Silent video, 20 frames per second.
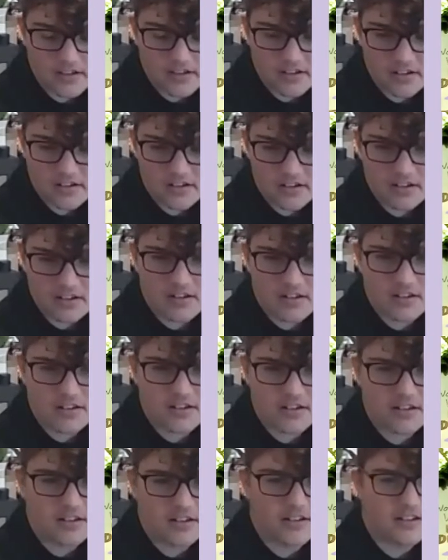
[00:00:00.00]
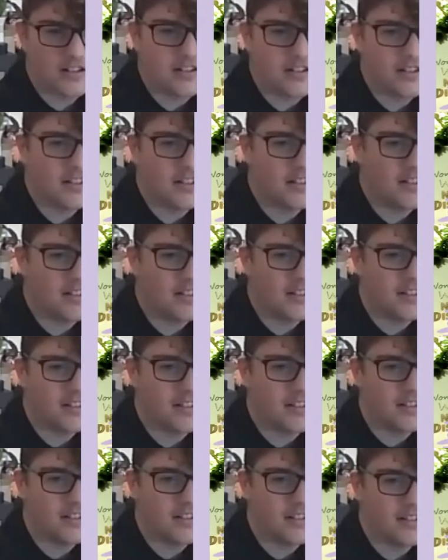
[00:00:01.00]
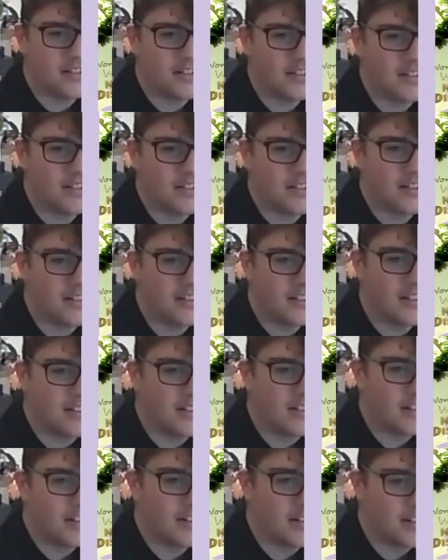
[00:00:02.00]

(not speaking)